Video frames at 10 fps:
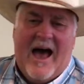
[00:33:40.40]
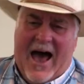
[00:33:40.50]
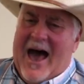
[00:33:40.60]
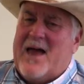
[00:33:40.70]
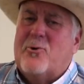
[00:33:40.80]

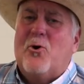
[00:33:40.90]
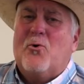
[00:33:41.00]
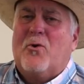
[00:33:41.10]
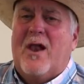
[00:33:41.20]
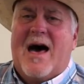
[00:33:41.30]
I
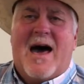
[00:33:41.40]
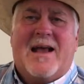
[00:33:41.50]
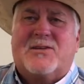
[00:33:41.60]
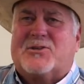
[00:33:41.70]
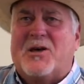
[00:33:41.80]
don't
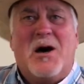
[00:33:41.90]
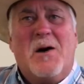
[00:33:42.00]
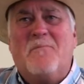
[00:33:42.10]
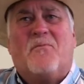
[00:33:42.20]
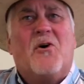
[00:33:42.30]
like
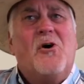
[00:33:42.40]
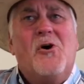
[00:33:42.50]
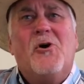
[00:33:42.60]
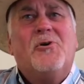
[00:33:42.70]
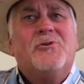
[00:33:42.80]
some
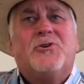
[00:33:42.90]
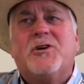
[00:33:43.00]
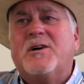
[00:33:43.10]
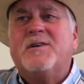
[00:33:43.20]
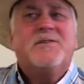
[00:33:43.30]

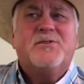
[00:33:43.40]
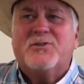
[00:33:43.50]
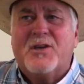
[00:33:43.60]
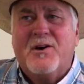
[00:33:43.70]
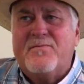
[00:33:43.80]

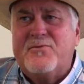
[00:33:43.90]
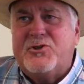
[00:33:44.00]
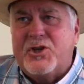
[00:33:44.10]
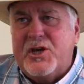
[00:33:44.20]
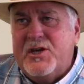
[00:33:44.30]
versions of
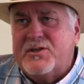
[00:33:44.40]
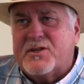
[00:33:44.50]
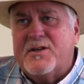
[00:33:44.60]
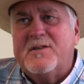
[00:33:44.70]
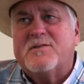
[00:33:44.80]

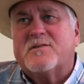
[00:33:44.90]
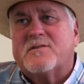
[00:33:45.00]
Jesus,